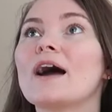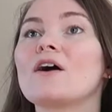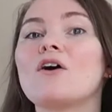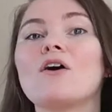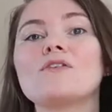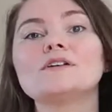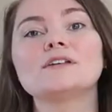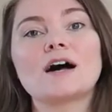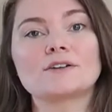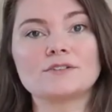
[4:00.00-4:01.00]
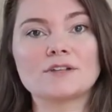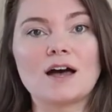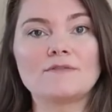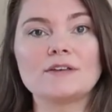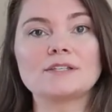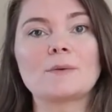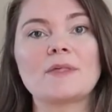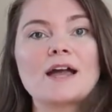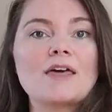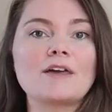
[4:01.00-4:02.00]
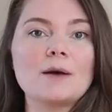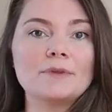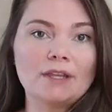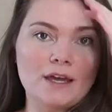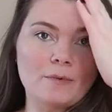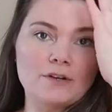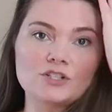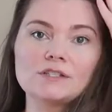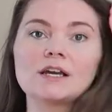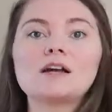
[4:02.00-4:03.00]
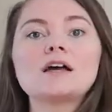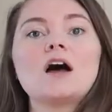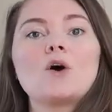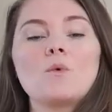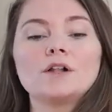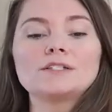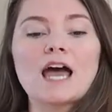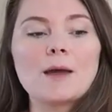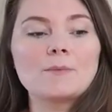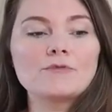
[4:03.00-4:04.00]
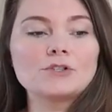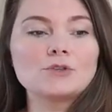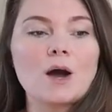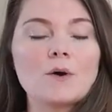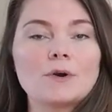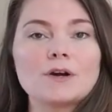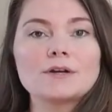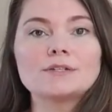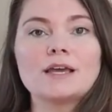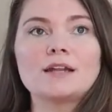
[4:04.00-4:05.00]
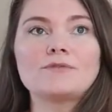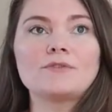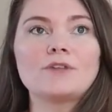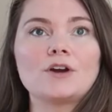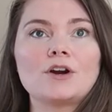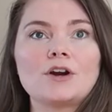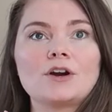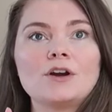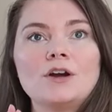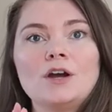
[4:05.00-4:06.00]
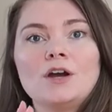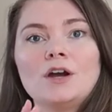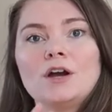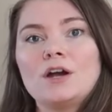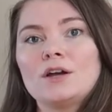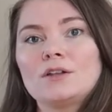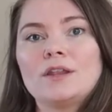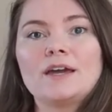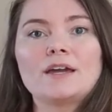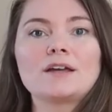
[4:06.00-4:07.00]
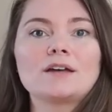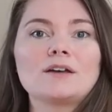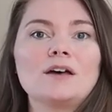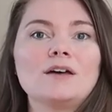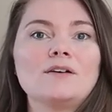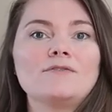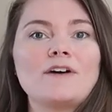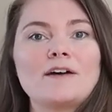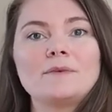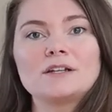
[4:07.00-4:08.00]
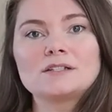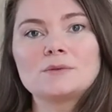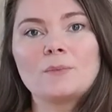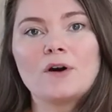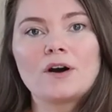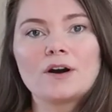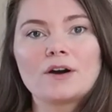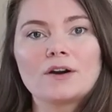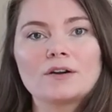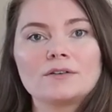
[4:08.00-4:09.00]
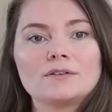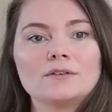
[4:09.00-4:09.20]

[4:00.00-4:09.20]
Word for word: I call the doctor's office. I'm like, I think I'm in labor. And she's like, well, time for two hours. And if they're like five minutes apart,